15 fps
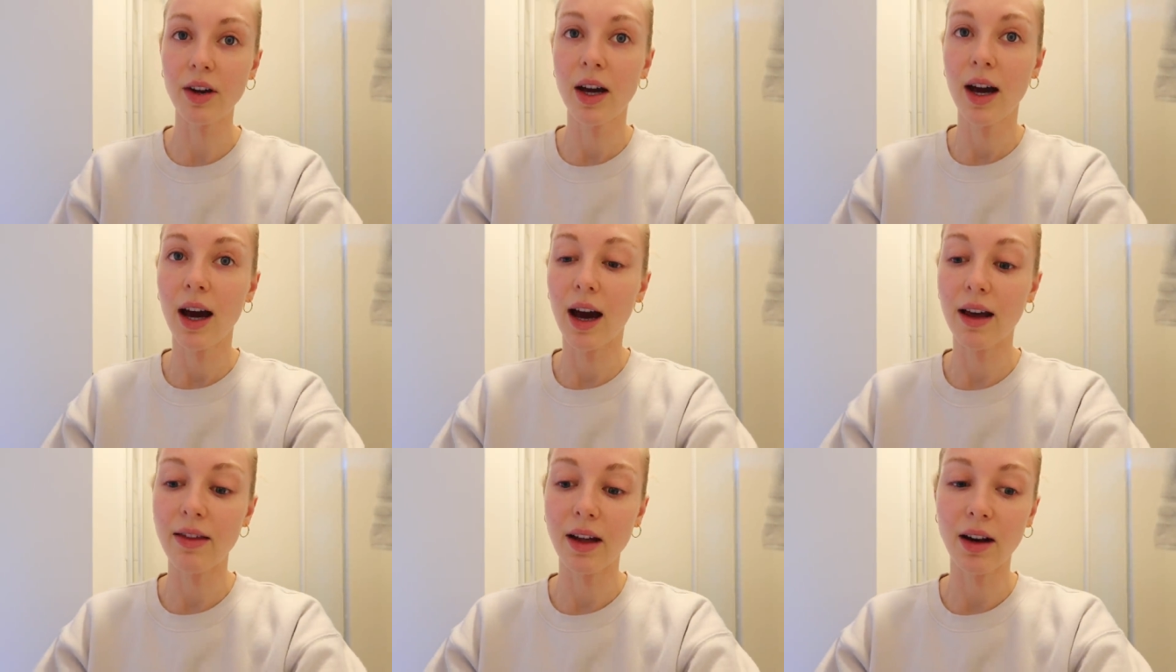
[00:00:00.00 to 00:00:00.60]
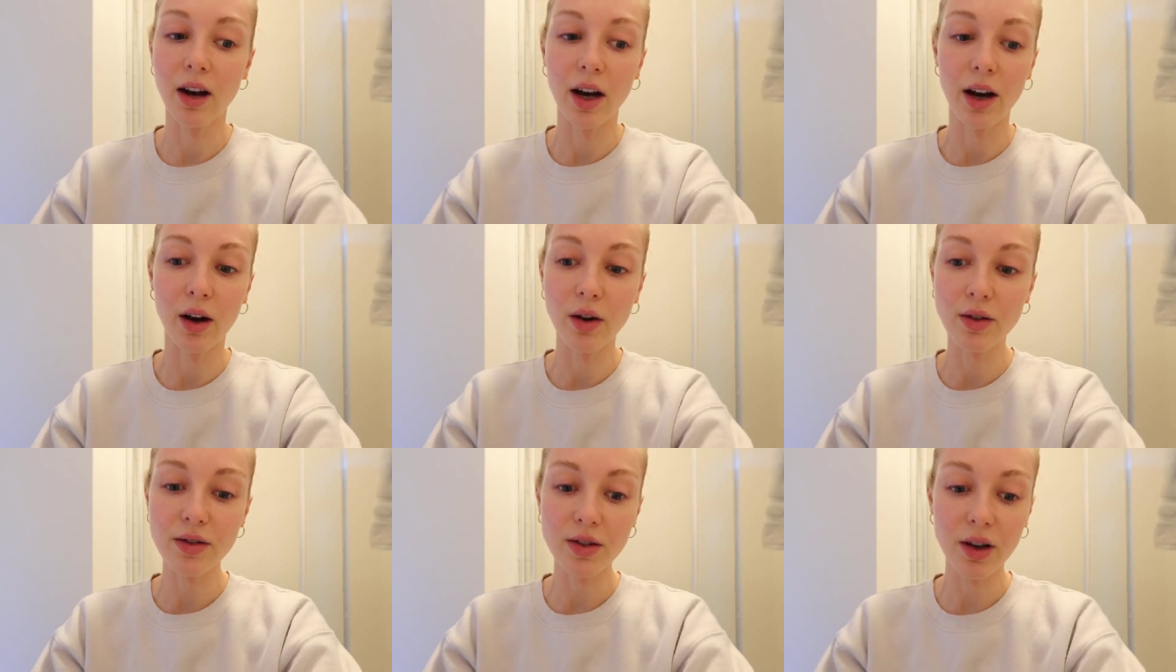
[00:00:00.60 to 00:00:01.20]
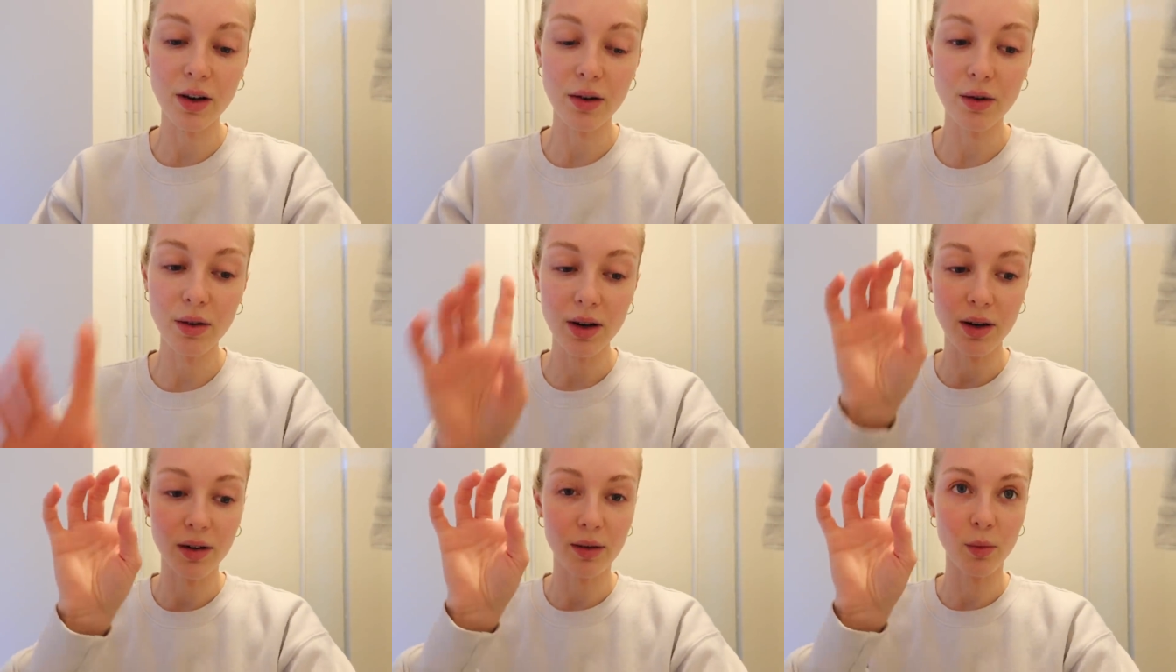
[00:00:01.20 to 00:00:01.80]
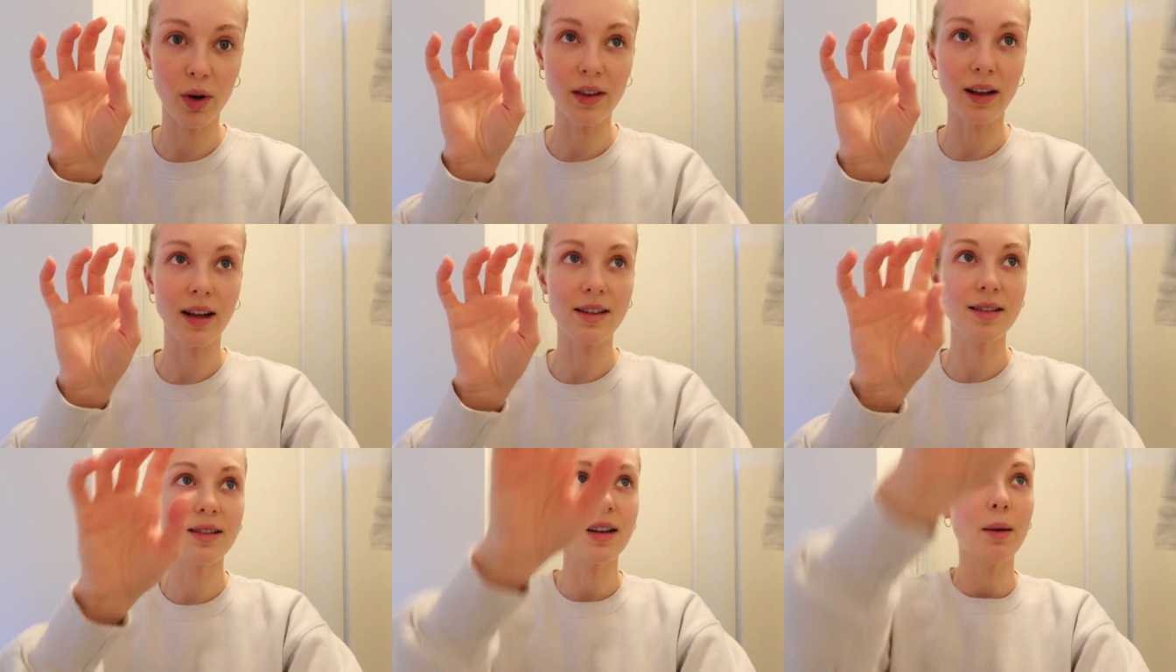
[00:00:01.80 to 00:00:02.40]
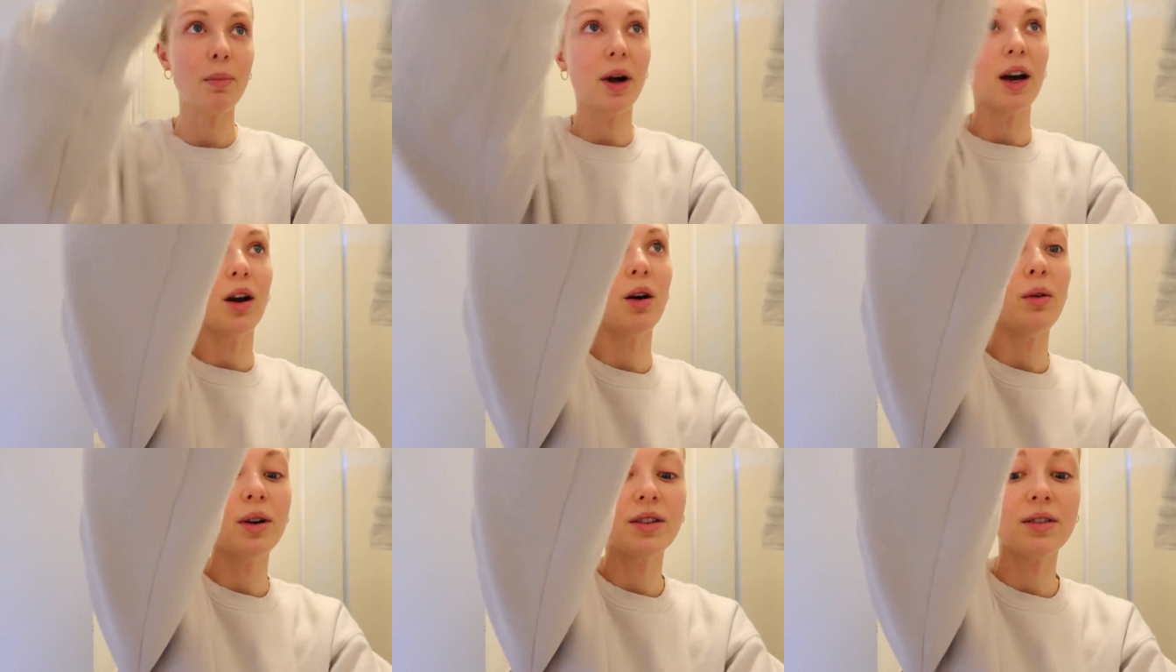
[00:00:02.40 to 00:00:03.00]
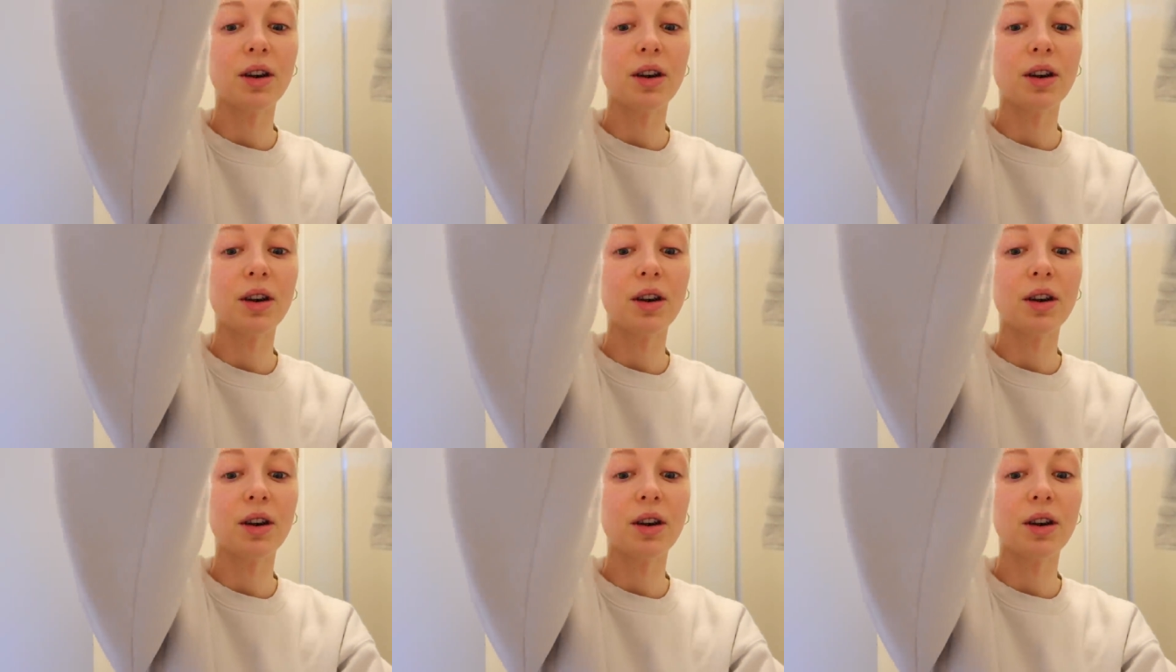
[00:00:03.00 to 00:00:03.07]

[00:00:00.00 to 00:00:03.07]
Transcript: And then I also, one last step, I always